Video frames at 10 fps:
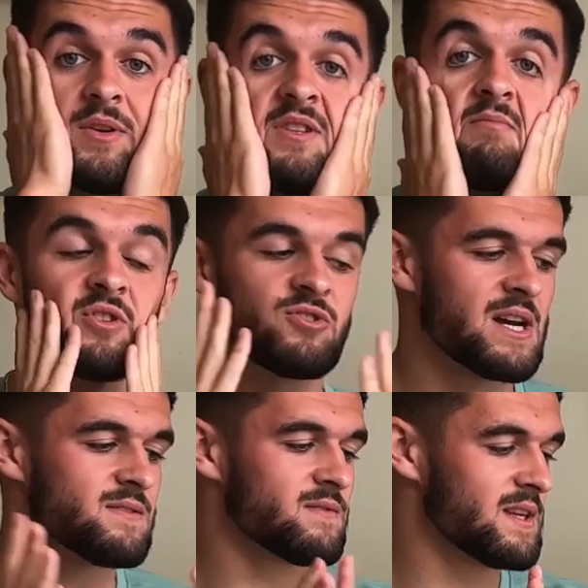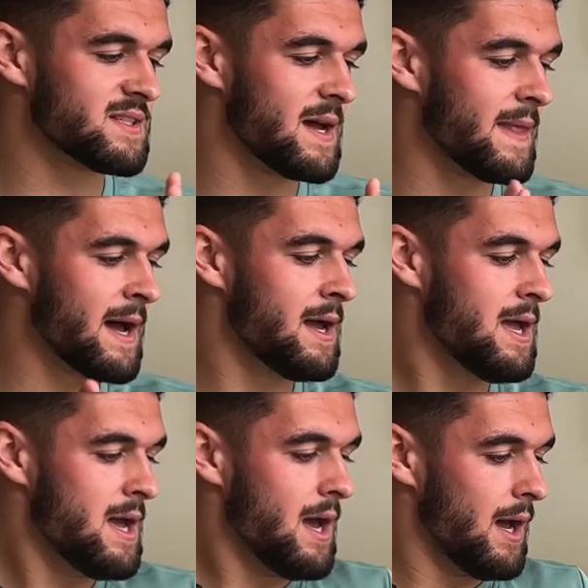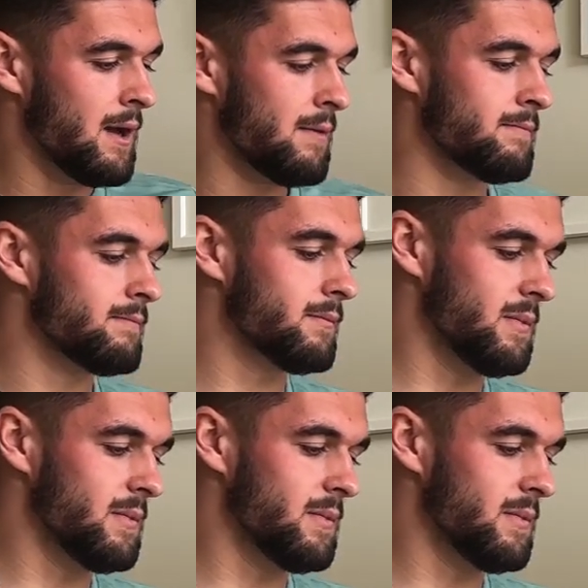using moisturiser and things like that. I